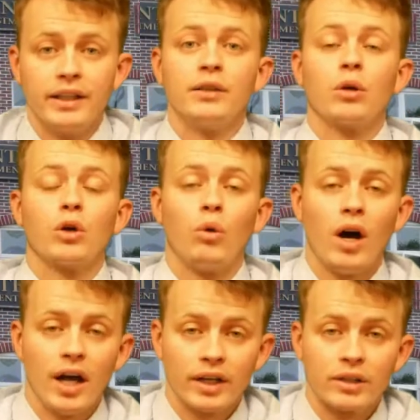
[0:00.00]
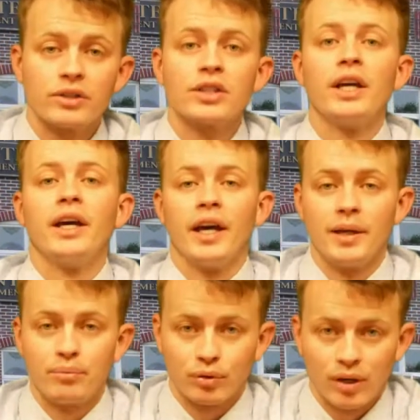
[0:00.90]
It requires
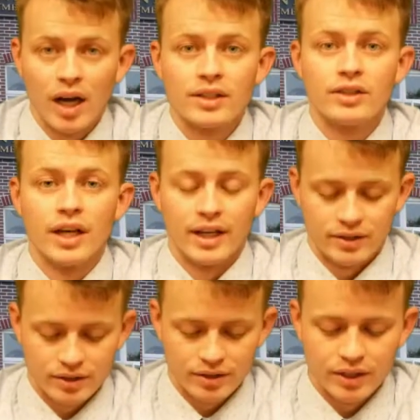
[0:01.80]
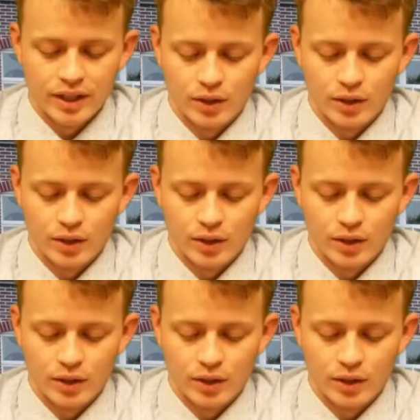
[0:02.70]
a process